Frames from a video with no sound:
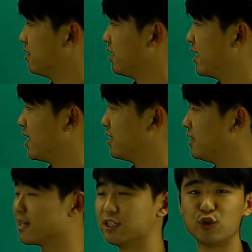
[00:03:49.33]
And they're
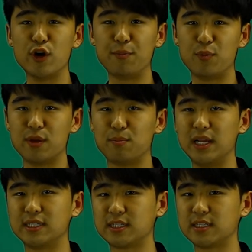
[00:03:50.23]
conjoined with a
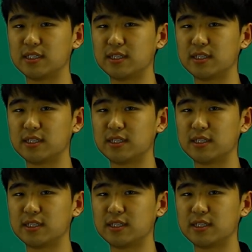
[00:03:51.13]
plus.